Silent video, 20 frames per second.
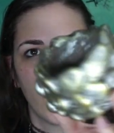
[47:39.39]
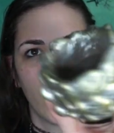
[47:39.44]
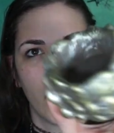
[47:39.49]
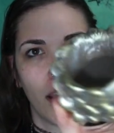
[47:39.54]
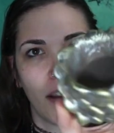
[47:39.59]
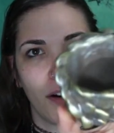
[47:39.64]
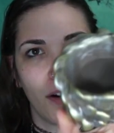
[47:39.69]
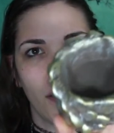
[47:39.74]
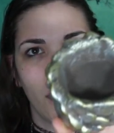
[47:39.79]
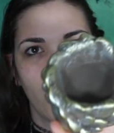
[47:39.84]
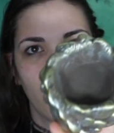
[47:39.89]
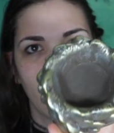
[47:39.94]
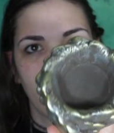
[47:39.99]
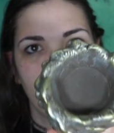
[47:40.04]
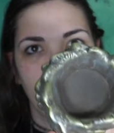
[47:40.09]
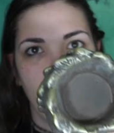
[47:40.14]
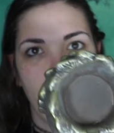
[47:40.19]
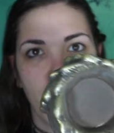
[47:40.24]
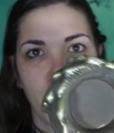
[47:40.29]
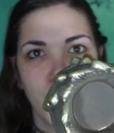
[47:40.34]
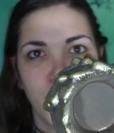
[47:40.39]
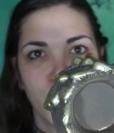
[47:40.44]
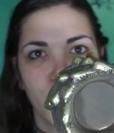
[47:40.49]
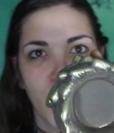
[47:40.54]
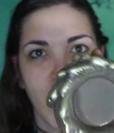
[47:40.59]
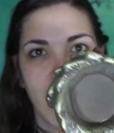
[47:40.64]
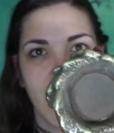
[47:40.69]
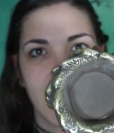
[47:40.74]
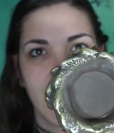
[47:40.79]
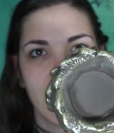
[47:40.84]
here, I was
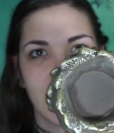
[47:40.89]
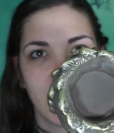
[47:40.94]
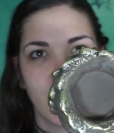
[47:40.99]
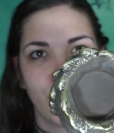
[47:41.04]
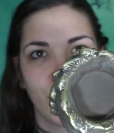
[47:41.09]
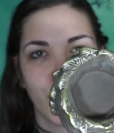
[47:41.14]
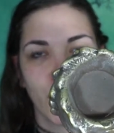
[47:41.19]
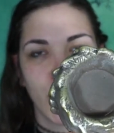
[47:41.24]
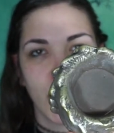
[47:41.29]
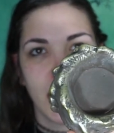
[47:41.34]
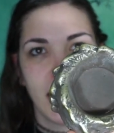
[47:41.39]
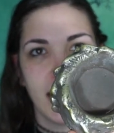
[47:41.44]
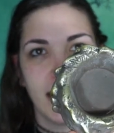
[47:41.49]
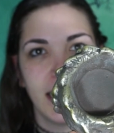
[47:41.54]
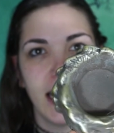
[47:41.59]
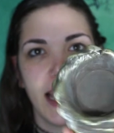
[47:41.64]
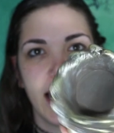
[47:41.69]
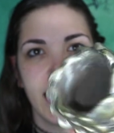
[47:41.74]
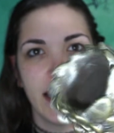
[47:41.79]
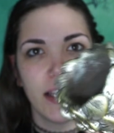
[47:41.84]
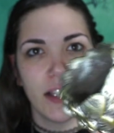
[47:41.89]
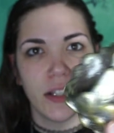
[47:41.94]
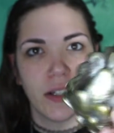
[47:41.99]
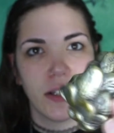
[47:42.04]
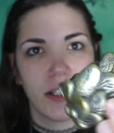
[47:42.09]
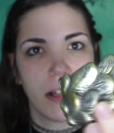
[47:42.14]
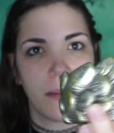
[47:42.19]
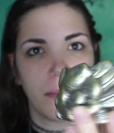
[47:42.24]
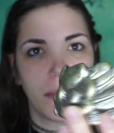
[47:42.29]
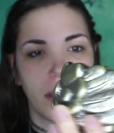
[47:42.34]
right, it's for tea lights or
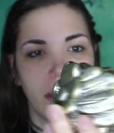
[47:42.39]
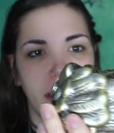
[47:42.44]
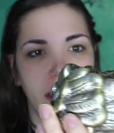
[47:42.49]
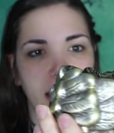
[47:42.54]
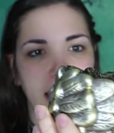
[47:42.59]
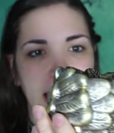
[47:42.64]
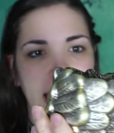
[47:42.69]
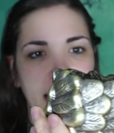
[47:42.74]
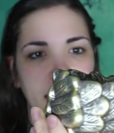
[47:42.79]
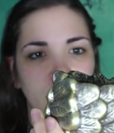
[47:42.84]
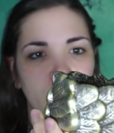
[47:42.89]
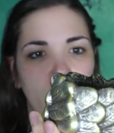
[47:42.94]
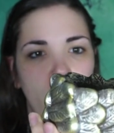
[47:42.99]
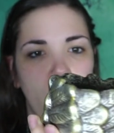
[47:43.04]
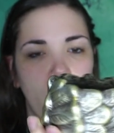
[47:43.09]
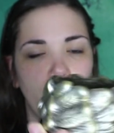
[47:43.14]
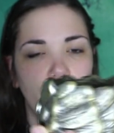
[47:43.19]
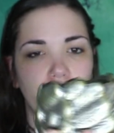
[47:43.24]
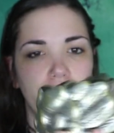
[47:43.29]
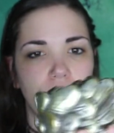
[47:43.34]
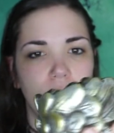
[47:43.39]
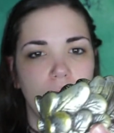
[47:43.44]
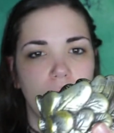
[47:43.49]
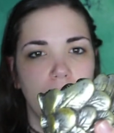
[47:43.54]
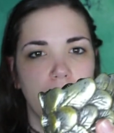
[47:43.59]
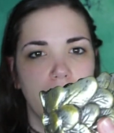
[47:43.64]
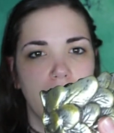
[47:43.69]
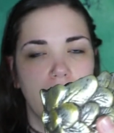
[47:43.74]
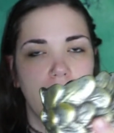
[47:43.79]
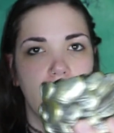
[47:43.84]
something, like a candle holder or
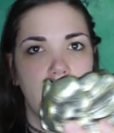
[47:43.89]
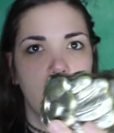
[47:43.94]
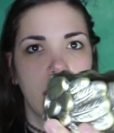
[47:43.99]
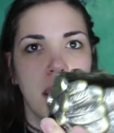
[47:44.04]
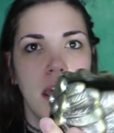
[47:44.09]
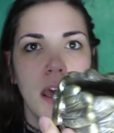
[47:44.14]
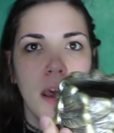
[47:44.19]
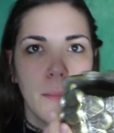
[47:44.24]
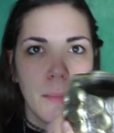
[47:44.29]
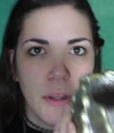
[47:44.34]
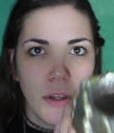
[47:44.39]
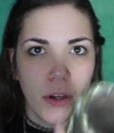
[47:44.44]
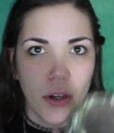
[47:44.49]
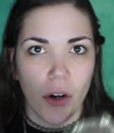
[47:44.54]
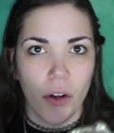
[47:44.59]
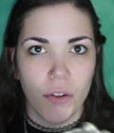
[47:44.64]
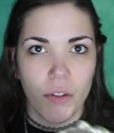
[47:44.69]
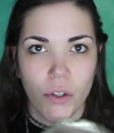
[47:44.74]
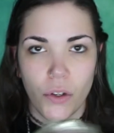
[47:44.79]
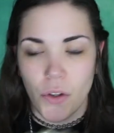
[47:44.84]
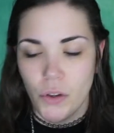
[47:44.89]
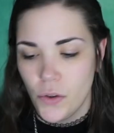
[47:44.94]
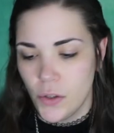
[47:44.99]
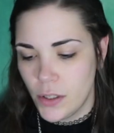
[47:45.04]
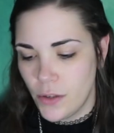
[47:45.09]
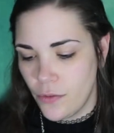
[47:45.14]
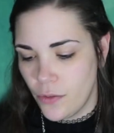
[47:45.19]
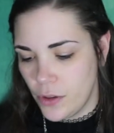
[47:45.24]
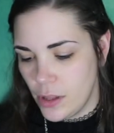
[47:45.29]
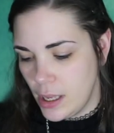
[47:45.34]
something, but you can also use
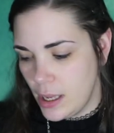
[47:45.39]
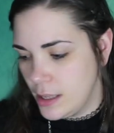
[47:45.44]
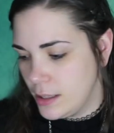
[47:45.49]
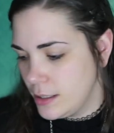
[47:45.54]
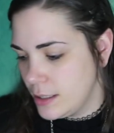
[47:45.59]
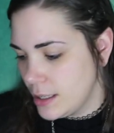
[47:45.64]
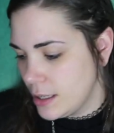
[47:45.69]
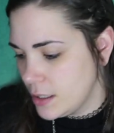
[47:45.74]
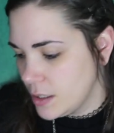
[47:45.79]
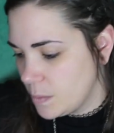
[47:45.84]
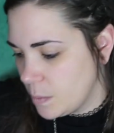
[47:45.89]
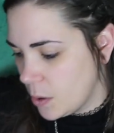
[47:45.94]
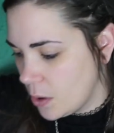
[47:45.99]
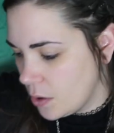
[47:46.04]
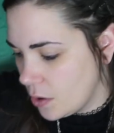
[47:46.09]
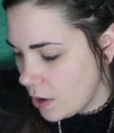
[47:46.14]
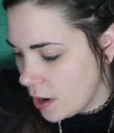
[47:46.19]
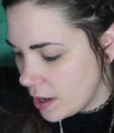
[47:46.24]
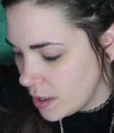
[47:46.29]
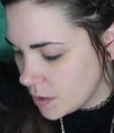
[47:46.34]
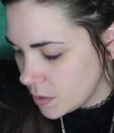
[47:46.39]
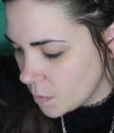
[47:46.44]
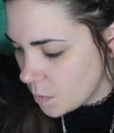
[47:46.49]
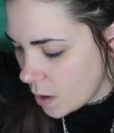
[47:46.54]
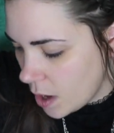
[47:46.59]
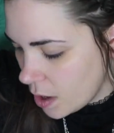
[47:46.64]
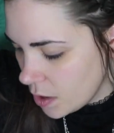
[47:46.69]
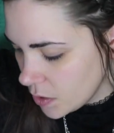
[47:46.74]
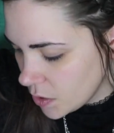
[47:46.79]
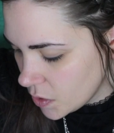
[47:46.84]
it for the incense burner as
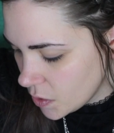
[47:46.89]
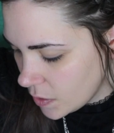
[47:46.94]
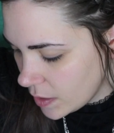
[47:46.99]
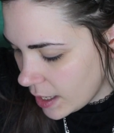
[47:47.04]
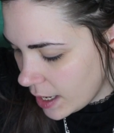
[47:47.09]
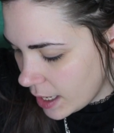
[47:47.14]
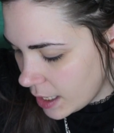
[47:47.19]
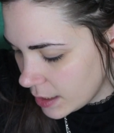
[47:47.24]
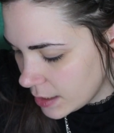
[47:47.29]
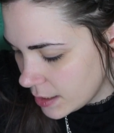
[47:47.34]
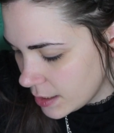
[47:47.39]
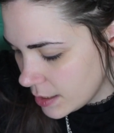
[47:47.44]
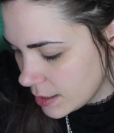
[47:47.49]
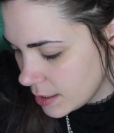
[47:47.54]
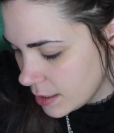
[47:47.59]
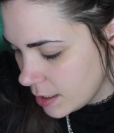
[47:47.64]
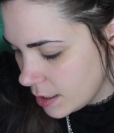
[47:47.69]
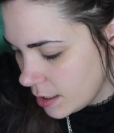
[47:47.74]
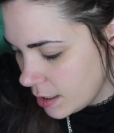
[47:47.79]
well, so that's